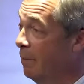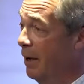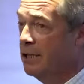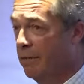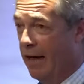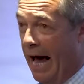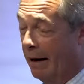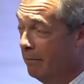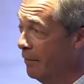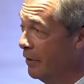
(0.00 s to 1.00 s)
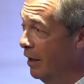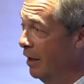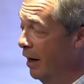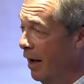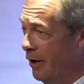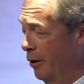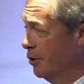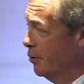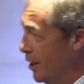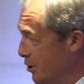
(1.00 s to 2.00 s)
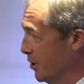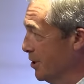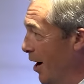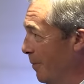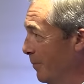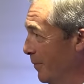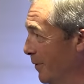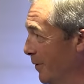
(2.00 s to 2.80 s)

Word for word: Because of that, I got onto question time.